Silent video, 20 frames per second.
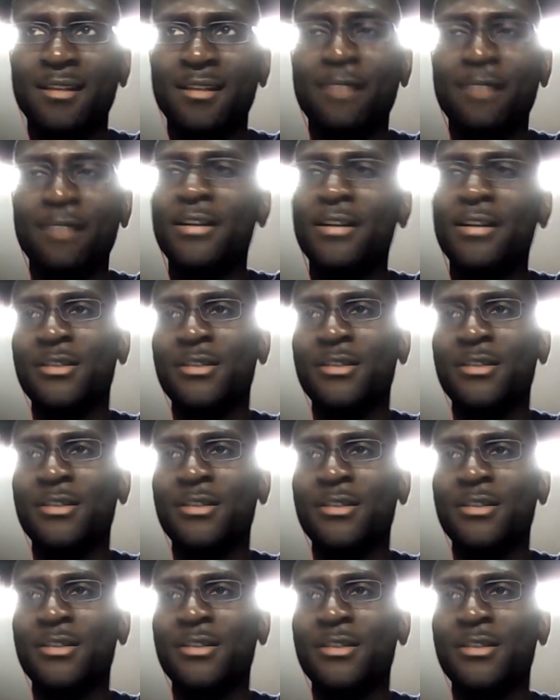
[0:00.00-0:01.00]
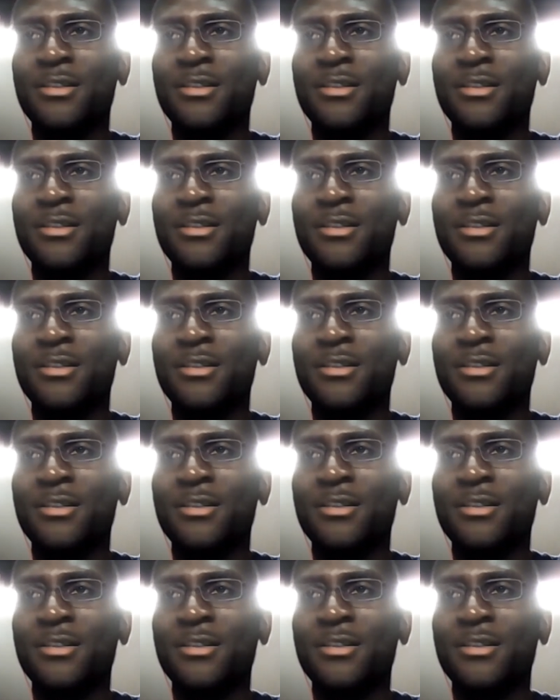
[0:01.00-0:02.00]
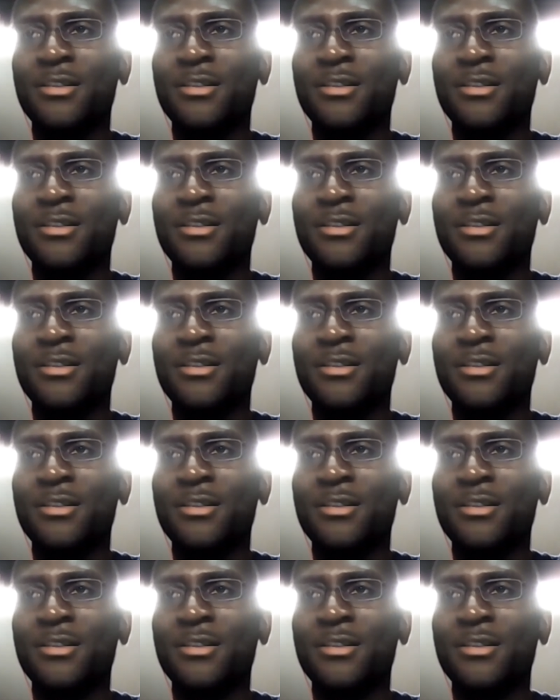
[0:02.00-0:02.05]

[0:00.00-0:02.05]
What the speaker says: the Avengers. They do the individual